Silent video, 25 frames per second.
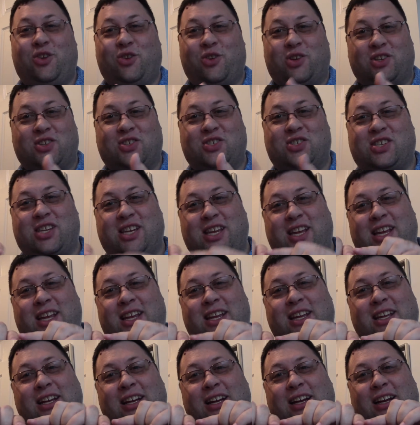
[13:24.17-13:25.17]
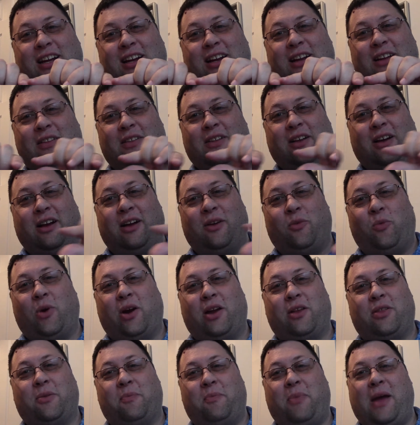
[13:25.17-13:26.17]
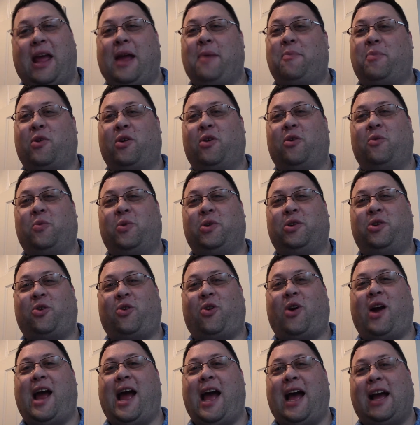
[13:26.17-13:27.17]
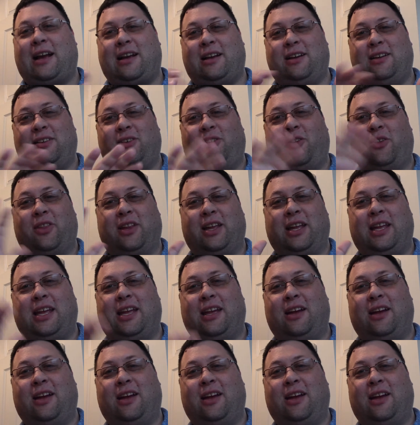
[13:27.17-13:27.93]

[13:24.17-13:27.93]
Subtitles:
You could see where the paper would crack on the